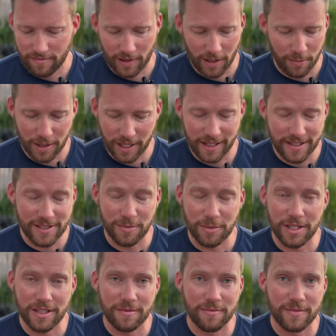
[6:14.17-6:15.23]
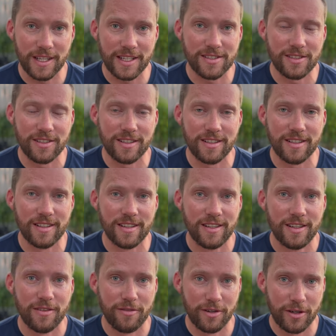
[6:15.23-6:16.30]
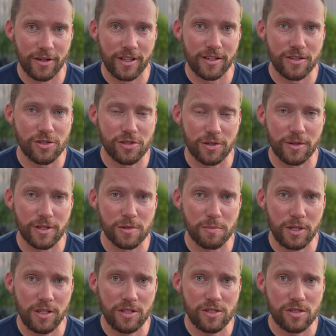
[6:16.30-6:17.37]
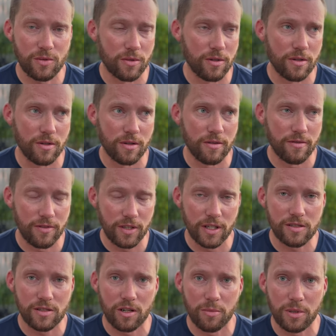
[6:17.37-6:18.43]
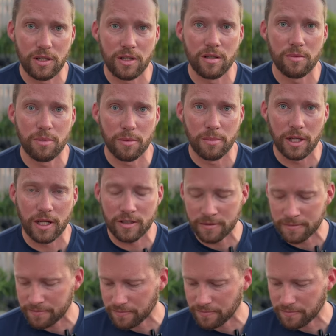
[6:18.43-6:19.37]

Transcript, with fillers: But yeah, that's going to be it. That's the Variegated Sugar Rush Peach or VSRP Poblano.